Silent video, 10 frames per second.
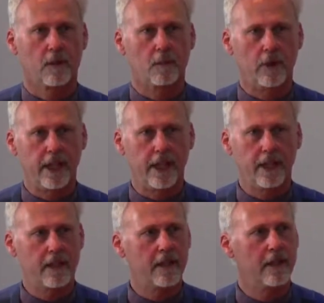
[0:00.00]

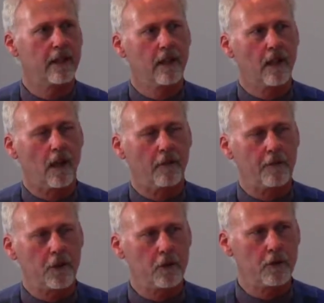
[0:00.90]
Breathe a
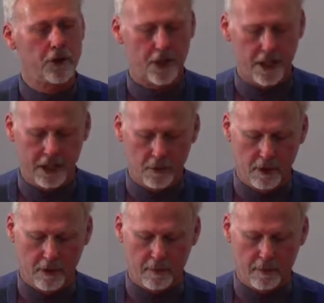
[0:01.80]
few genuine